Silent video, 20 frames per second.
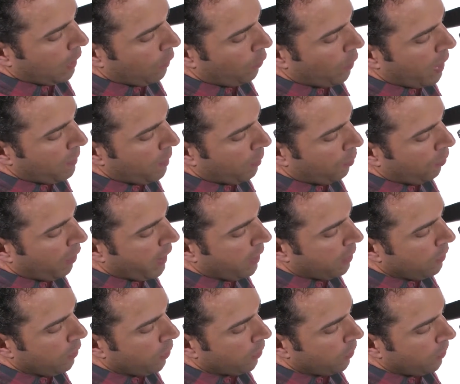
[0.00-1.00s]
grab the
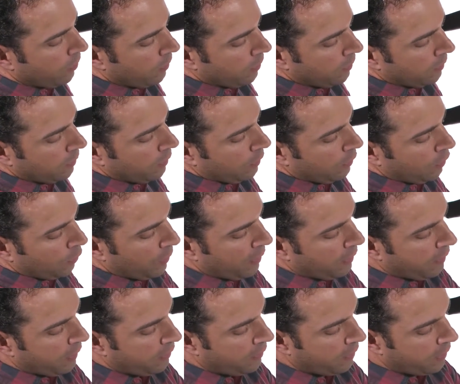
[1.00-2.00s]
brake noodle to
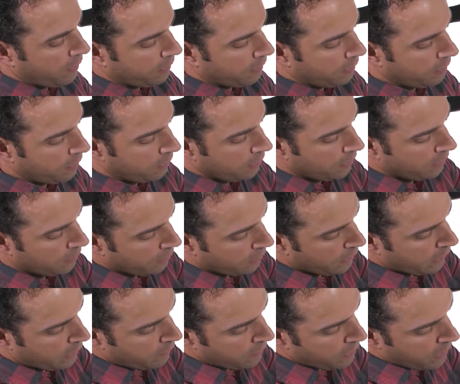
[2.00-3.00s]
release it,
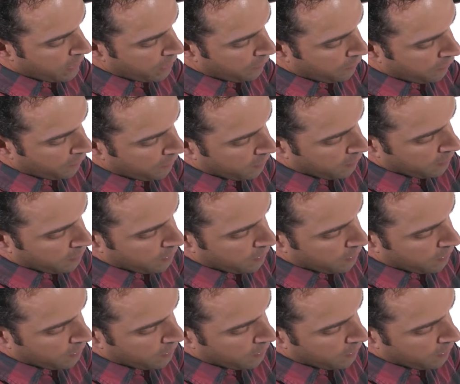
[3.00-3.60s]
to give it enough